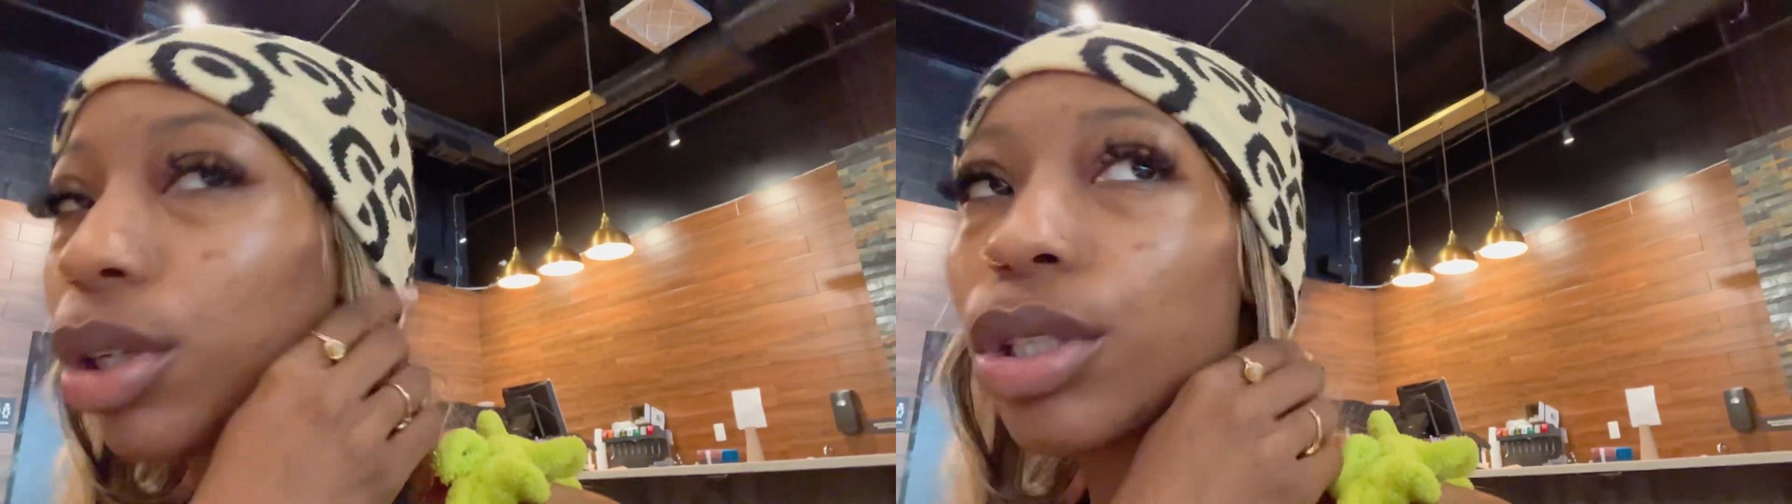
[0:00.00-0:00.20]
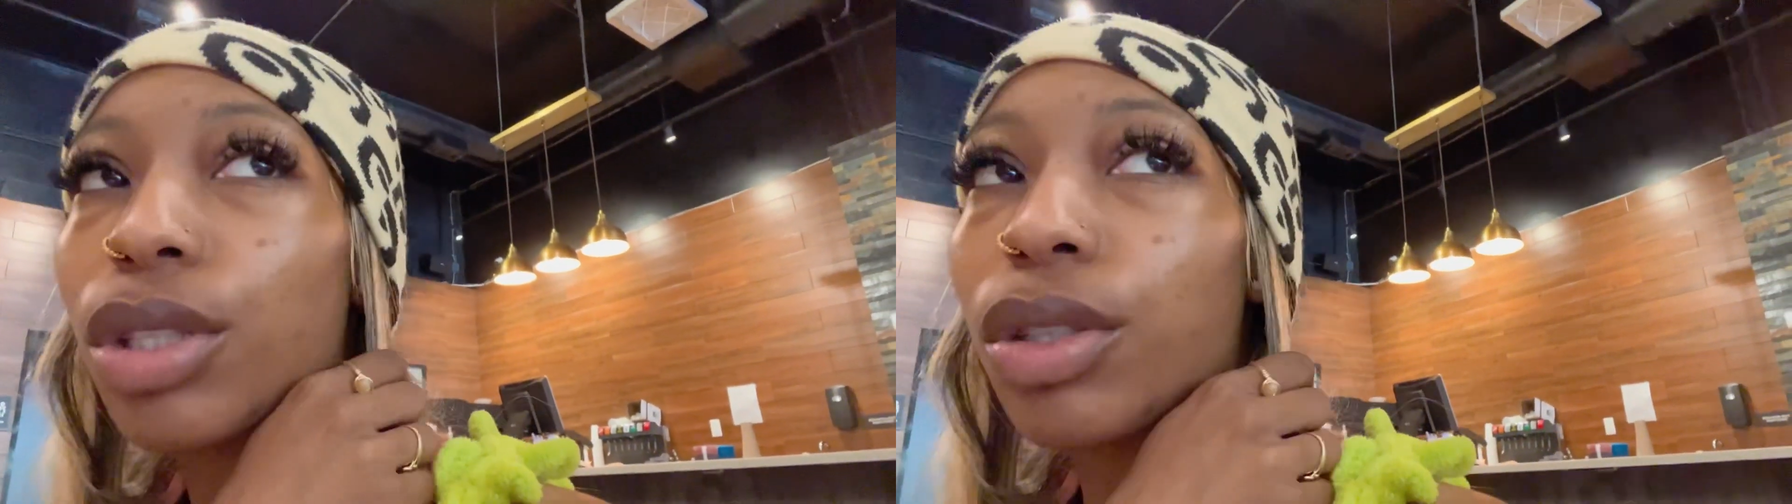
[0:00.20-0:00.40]
the
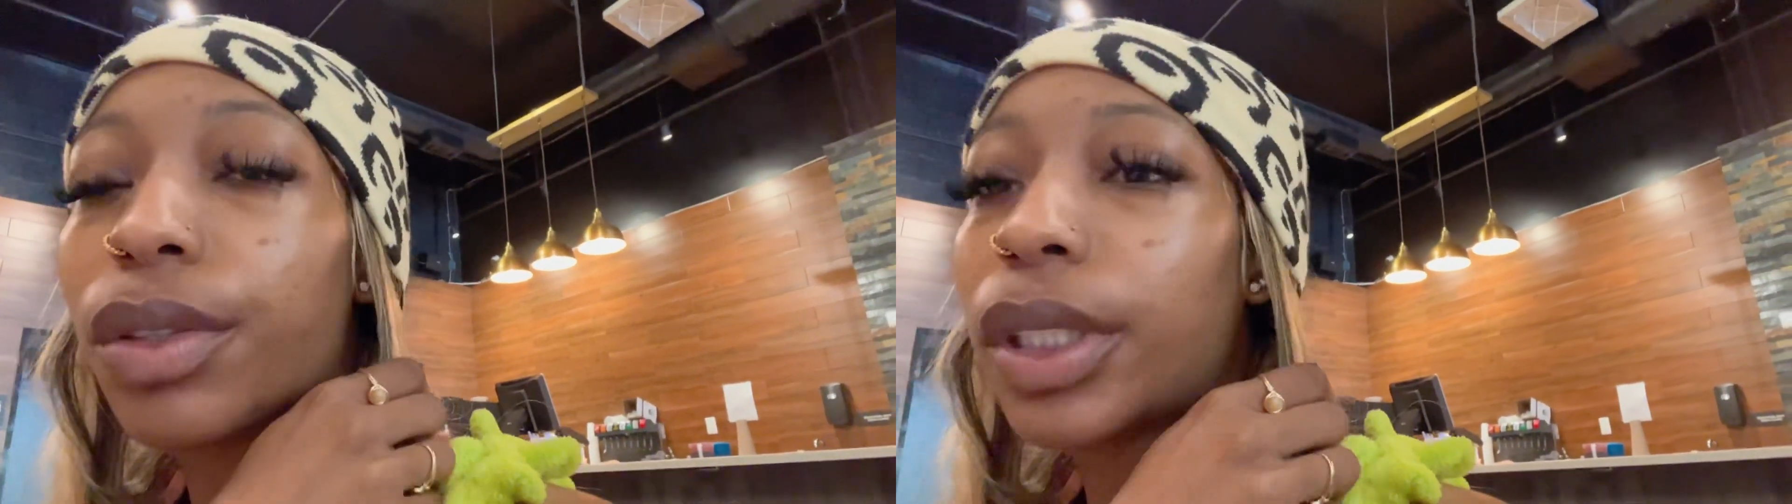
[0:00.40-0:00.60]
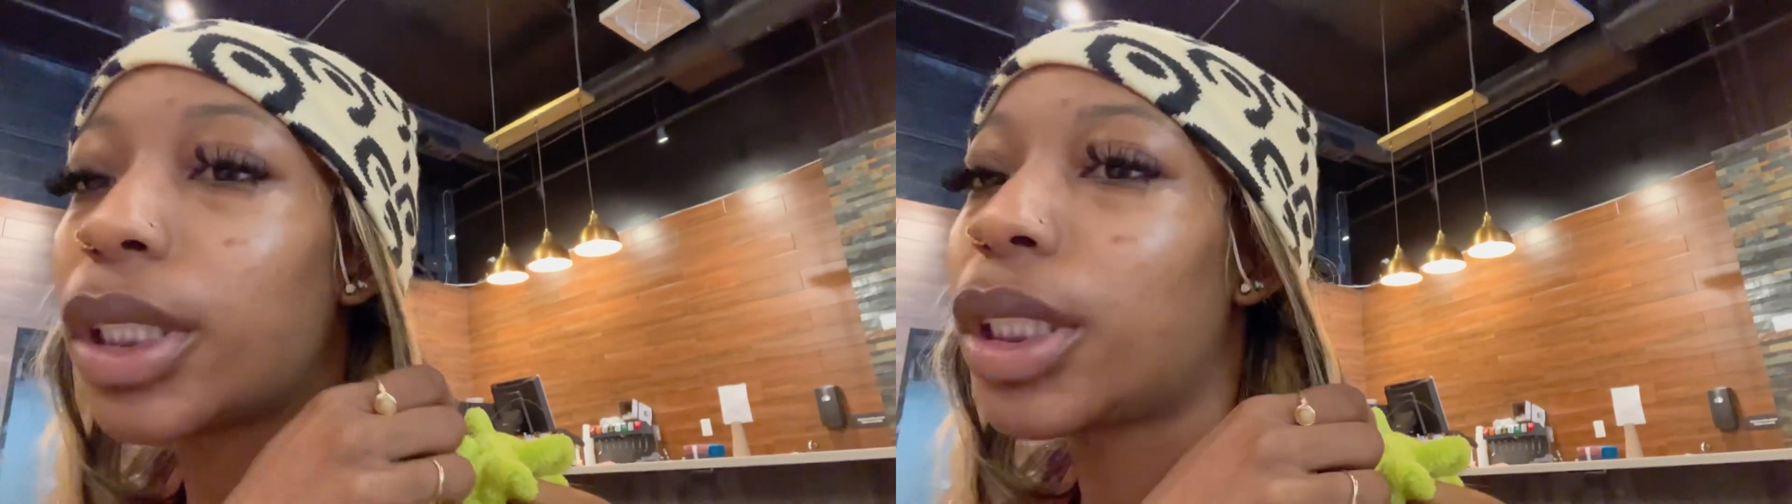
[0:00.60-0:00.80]

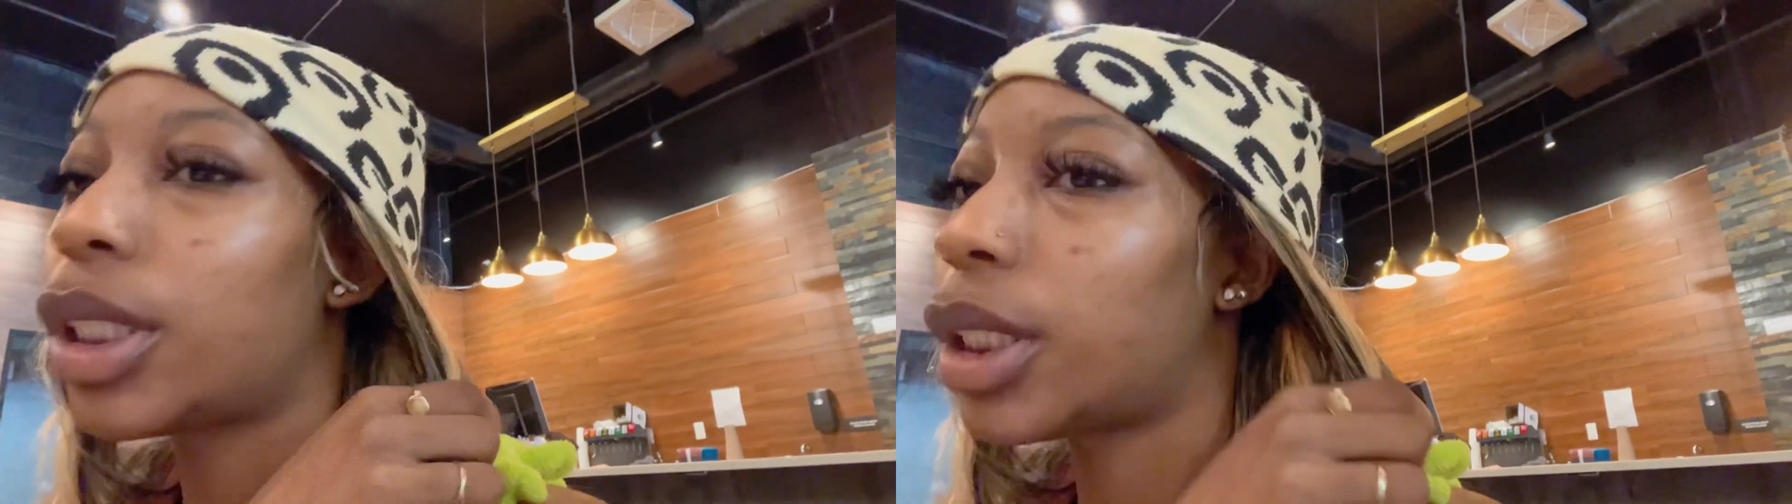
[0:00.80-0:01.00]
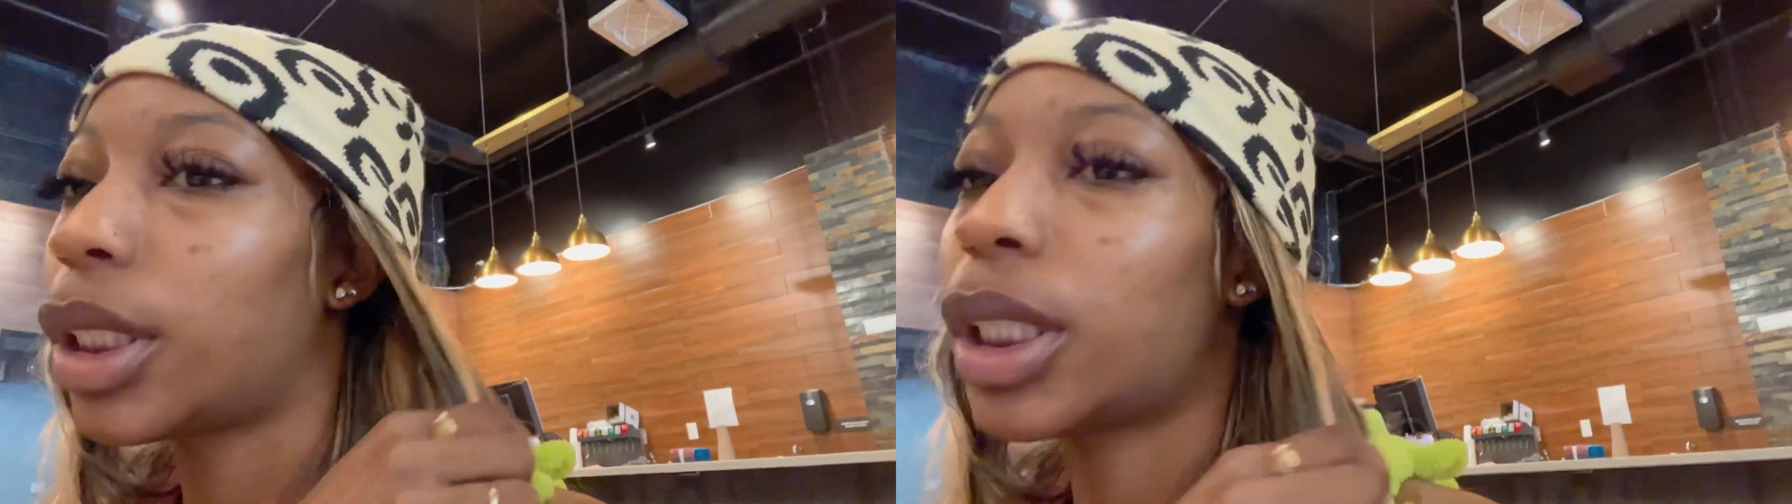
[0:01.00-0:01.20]
storage
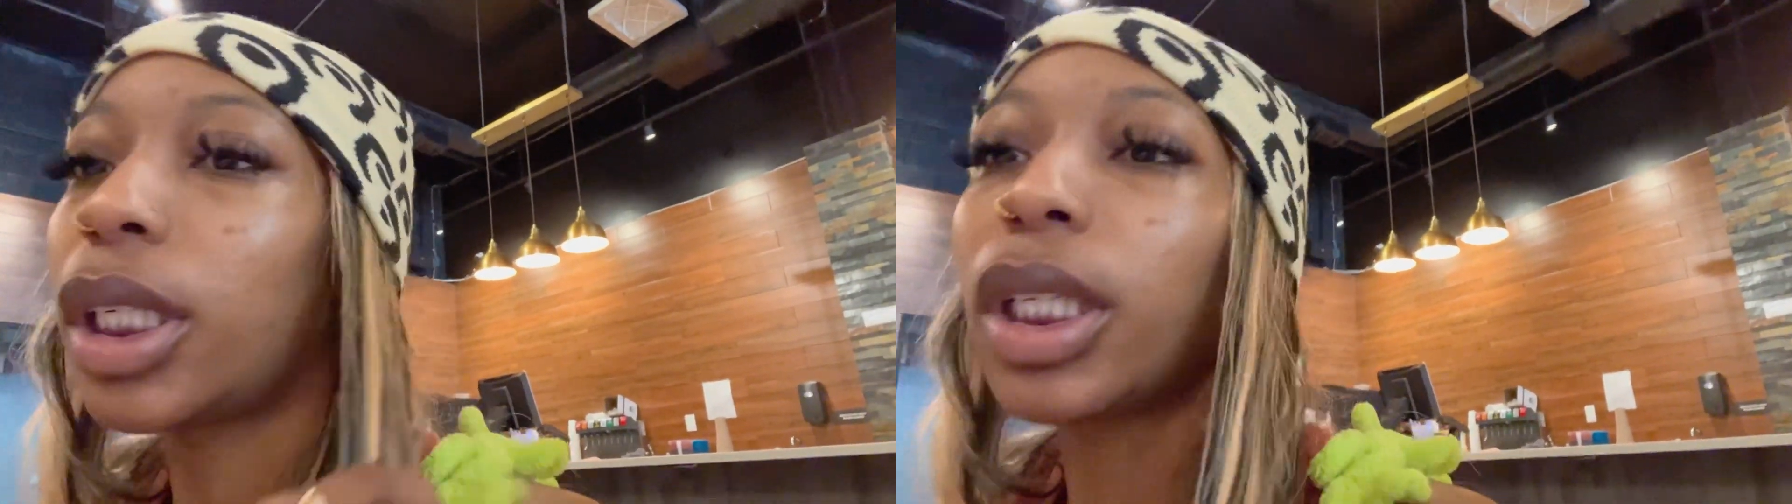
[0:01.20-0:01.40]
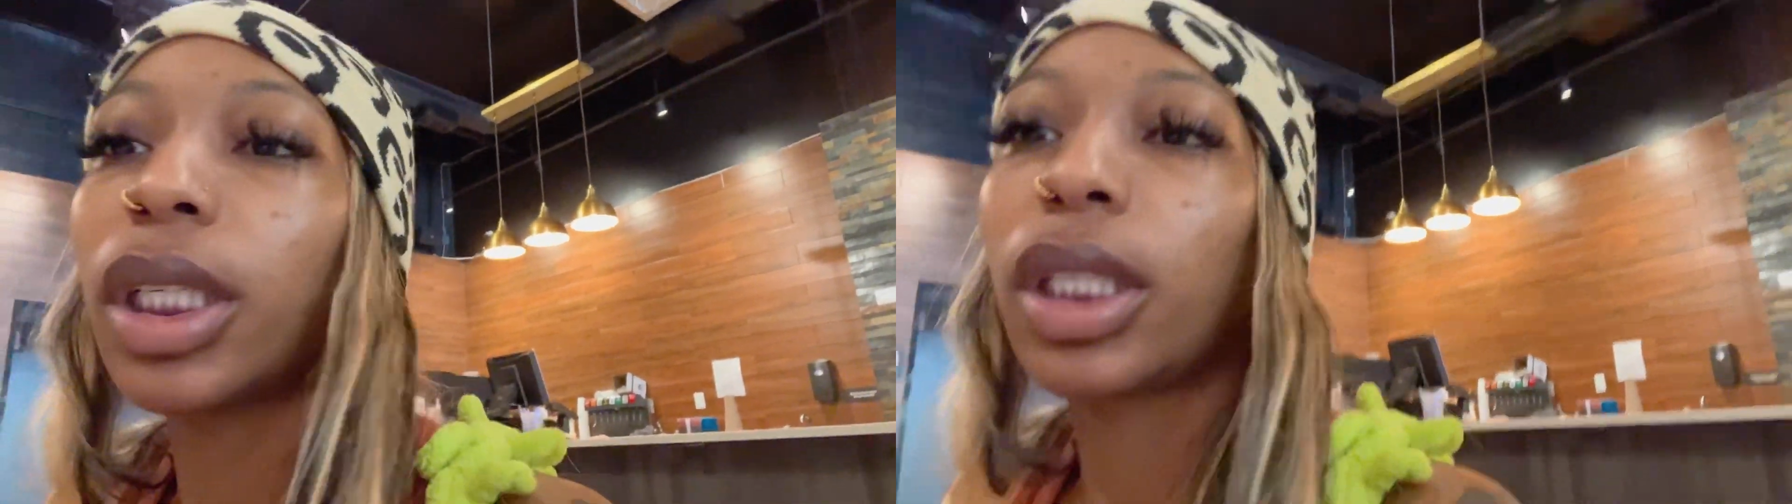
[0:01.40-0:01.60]

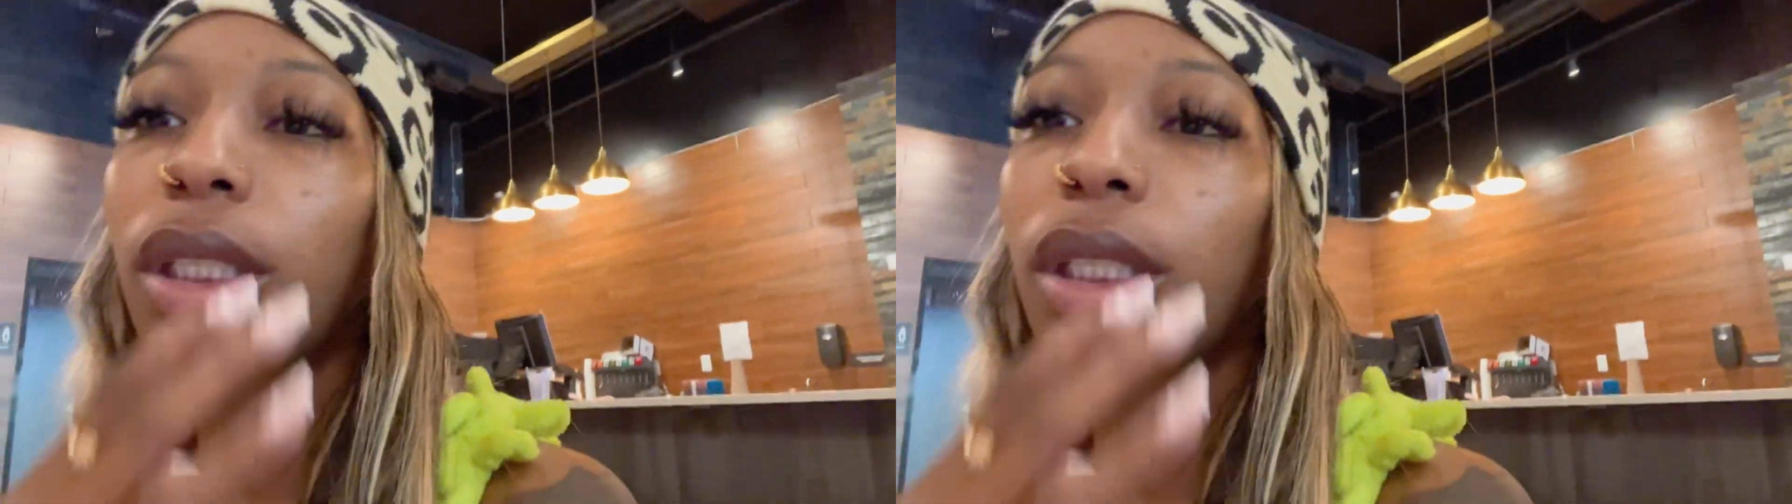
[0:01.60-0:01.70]
and